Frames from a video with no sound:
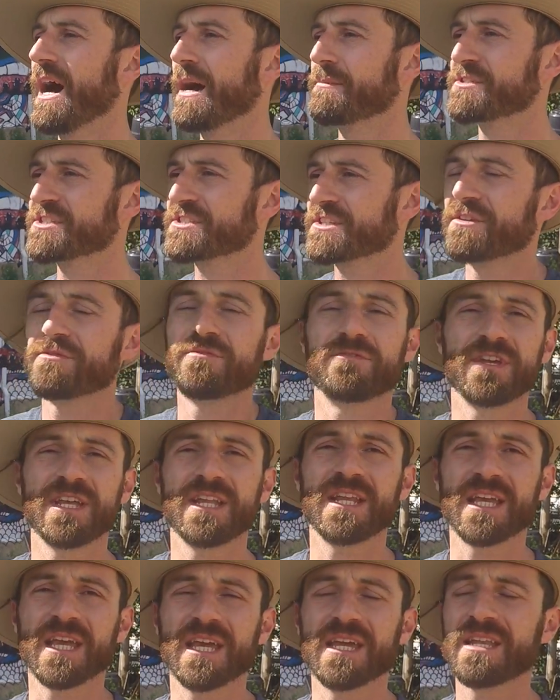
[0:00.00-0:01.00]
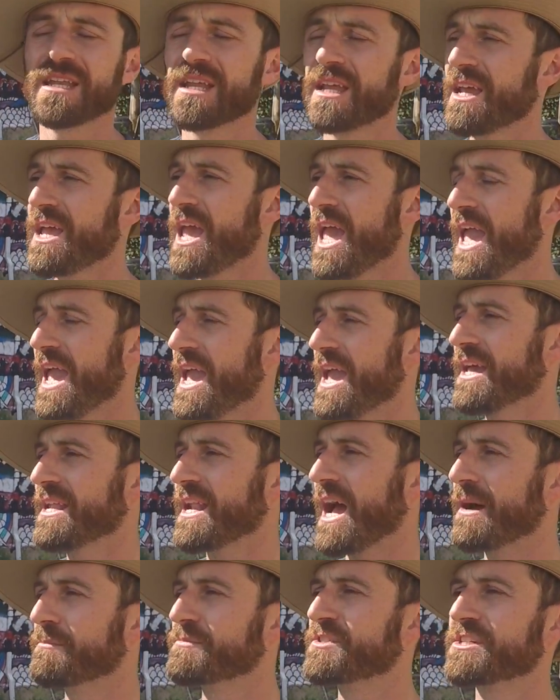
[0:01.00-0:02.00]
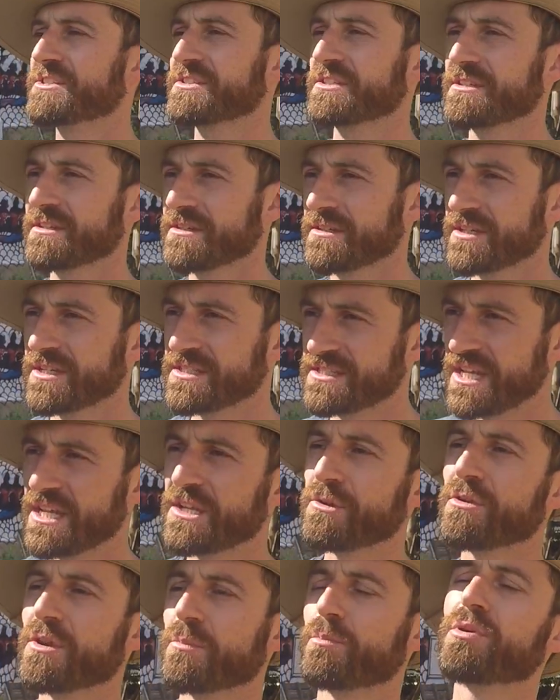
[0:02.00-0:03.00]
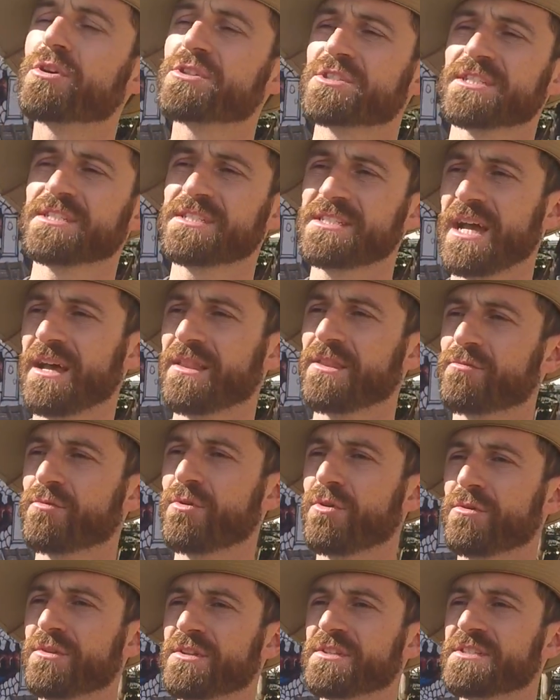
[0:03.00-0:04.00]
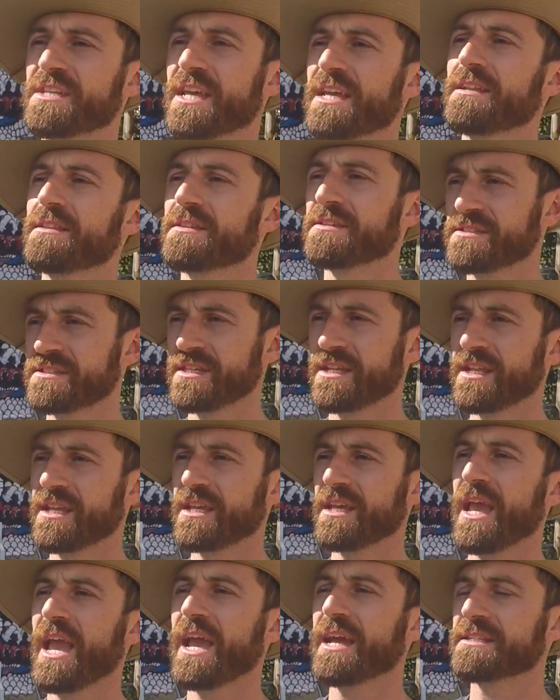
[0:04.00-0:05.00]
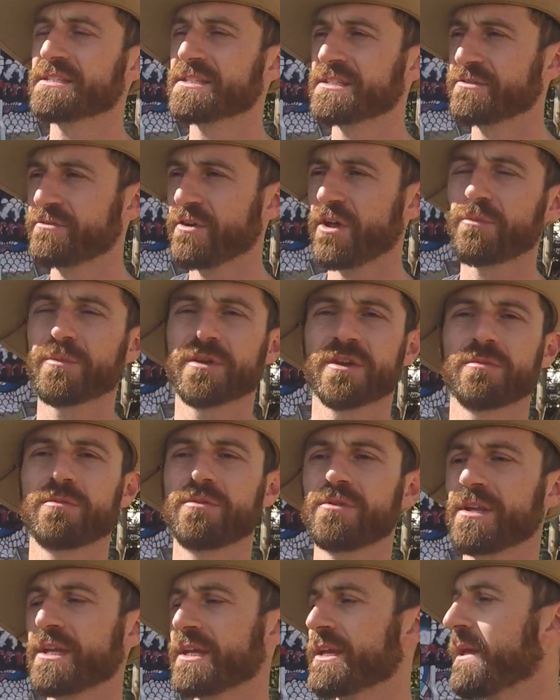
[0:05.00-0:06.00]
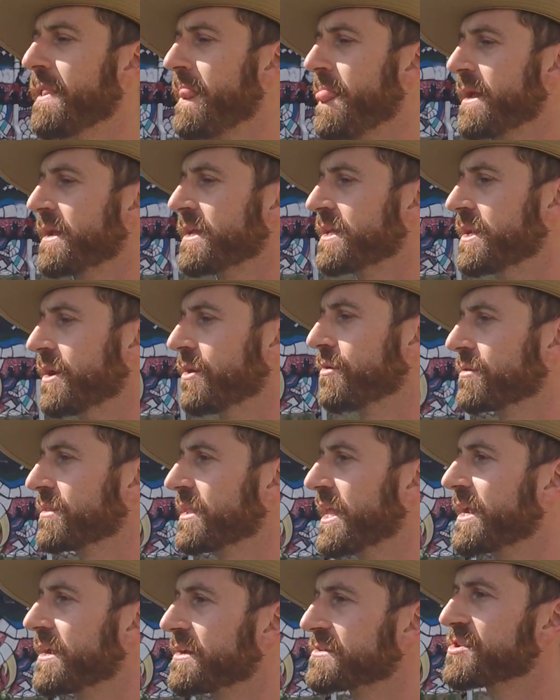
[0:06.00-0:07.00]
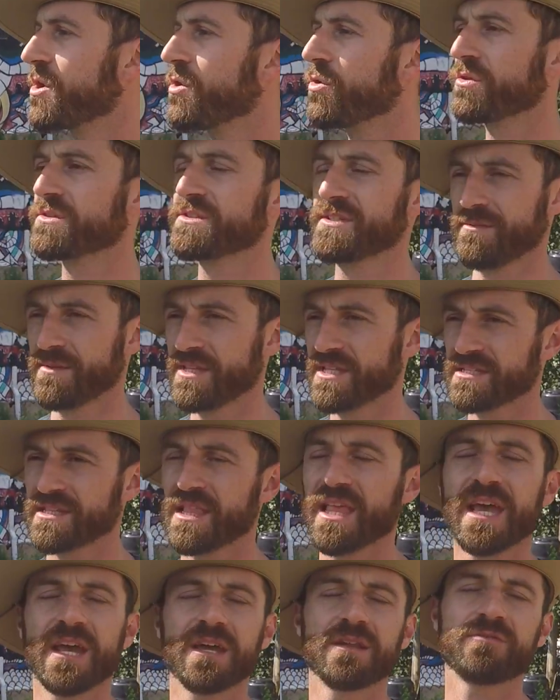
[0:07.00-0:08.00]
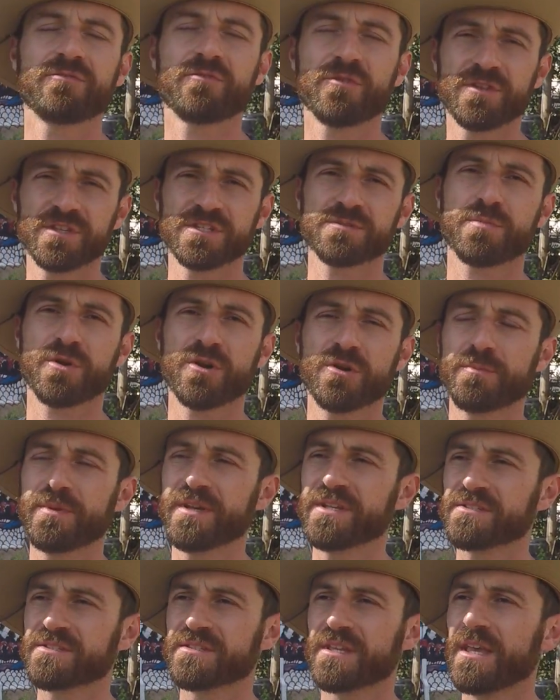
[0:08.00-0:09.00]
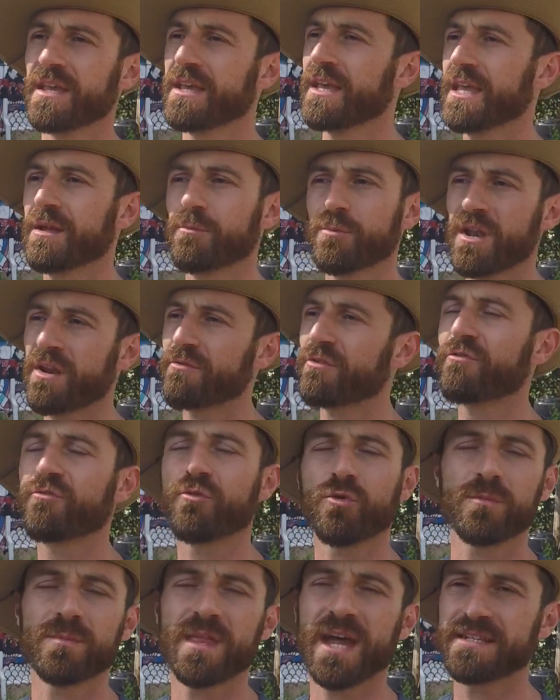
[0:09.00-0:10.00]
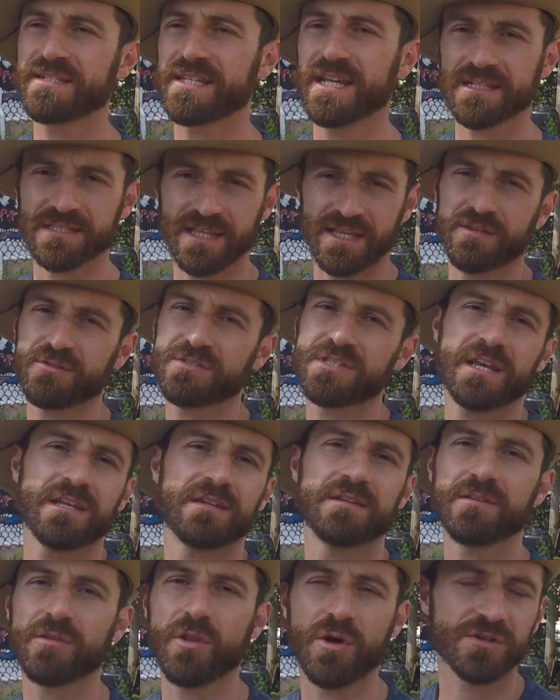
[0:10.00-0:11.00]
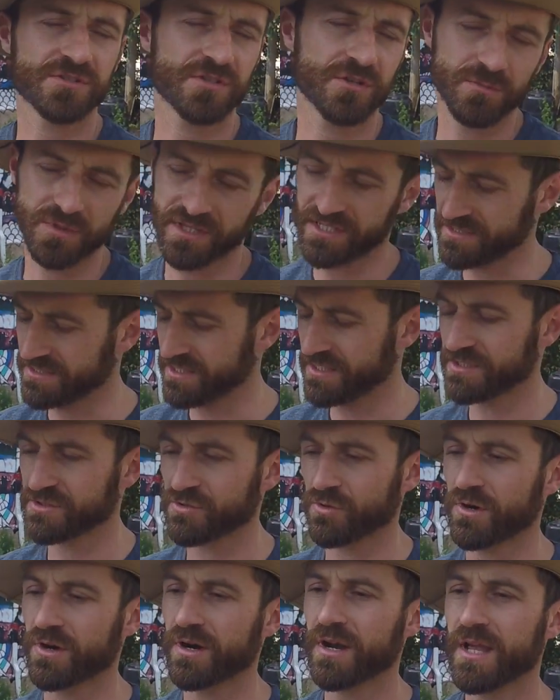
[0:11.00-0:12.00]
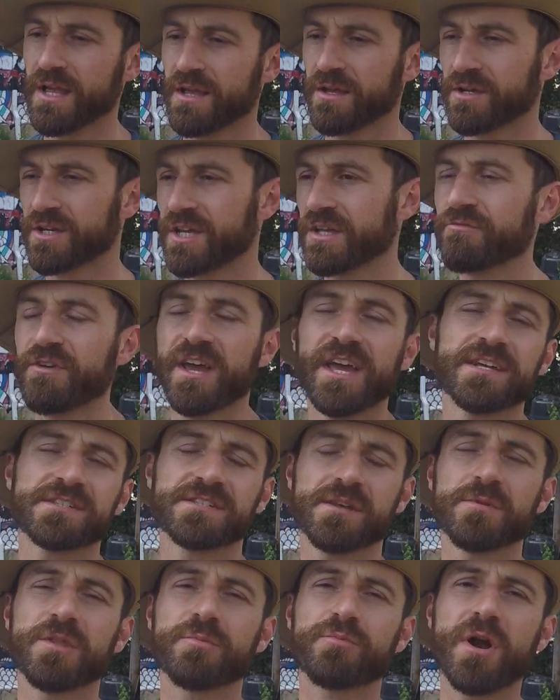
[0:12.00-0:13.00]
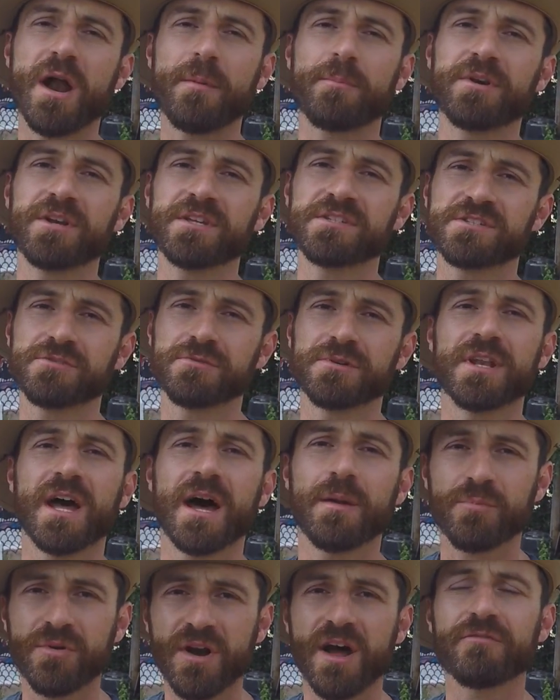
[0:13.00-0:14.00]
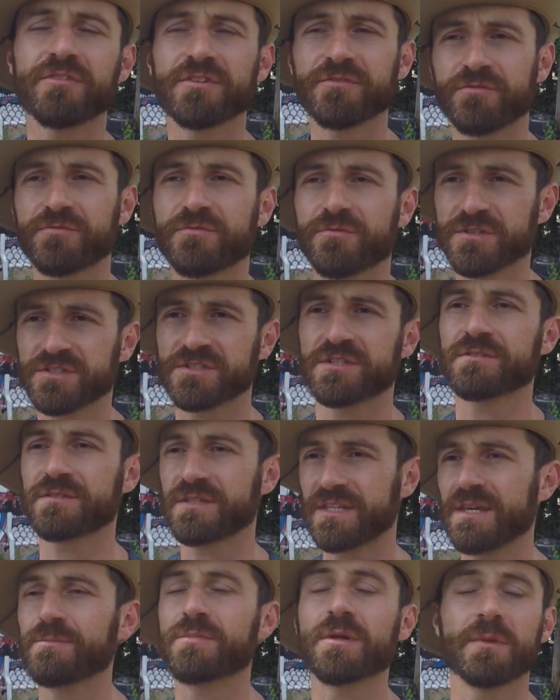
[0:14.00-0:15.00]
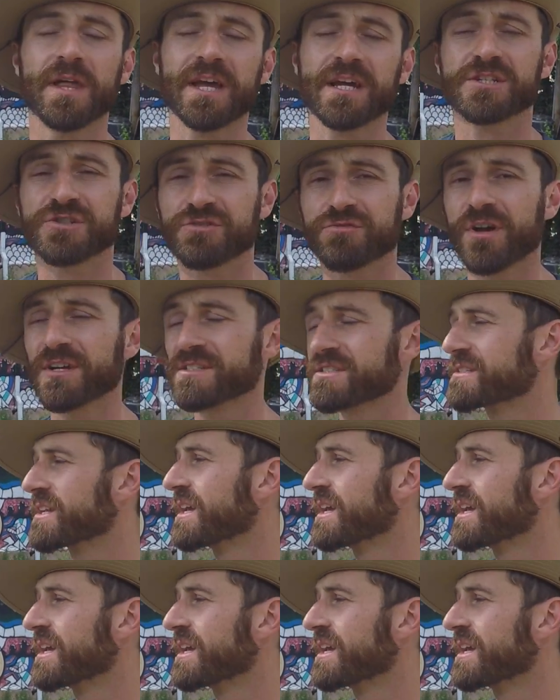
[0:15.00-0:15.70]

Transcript: I'm just convening it, and I'm just continuing to push us down the road to say to the city and to development community, let us hold some of this land for this purpose in whatever form that takes. Like you said, long-term leases or conveying some of the properties to a nonprofit for us to keep them like a trust.